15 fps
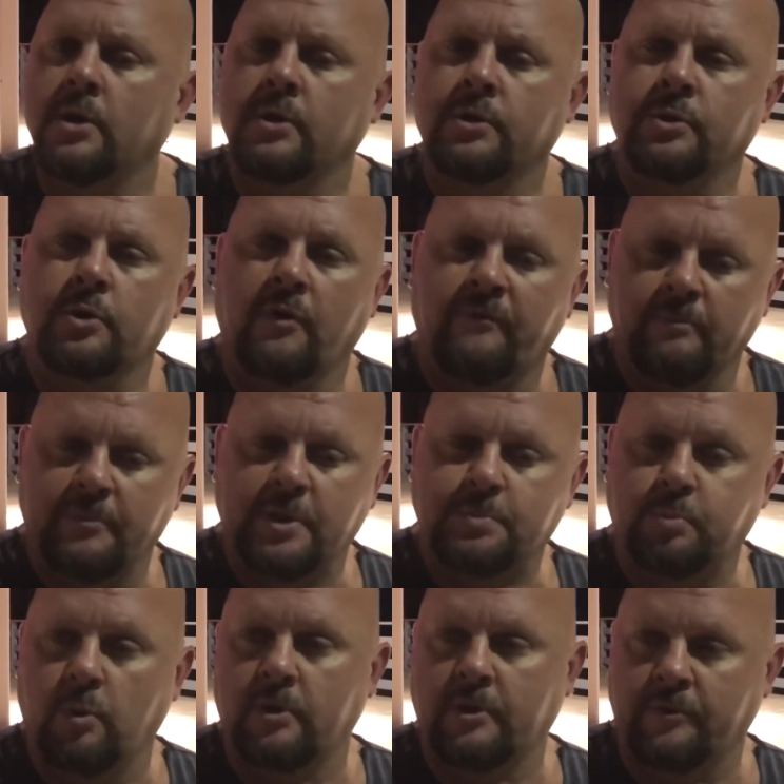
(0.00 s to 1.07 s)
you go from this
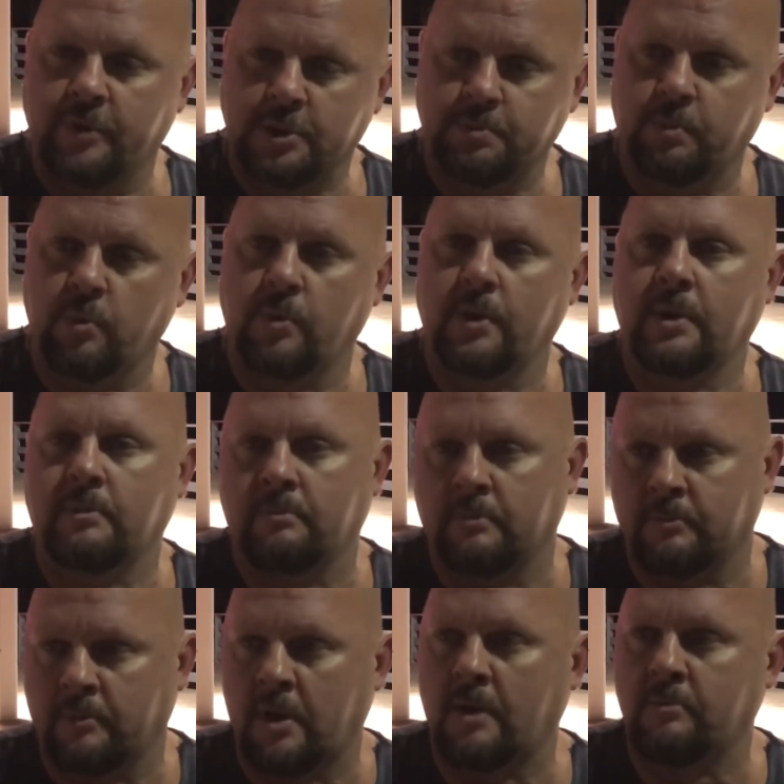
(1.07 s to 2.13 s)
point to this point,
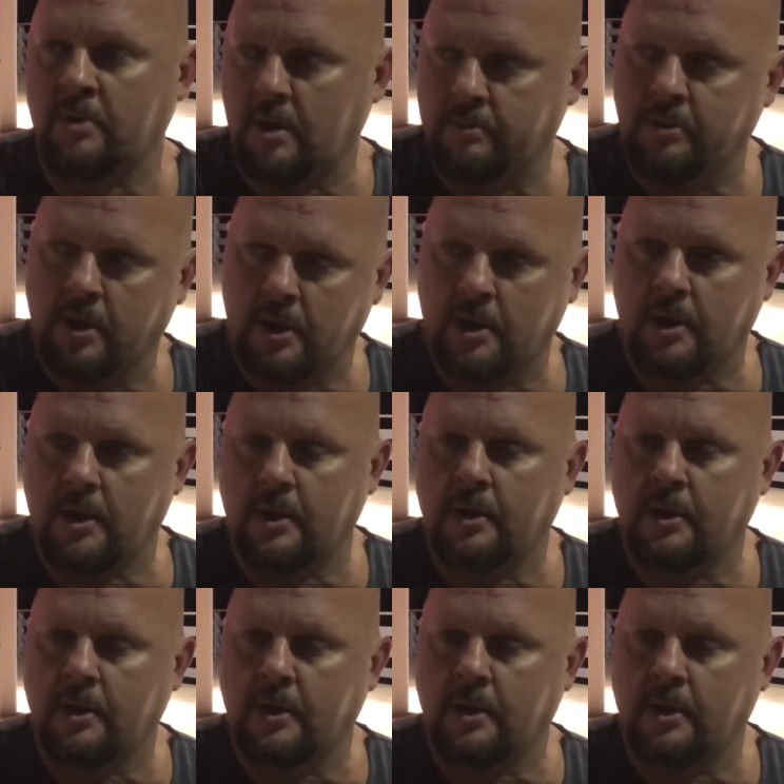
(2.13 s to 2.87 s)
blah, blah, blah.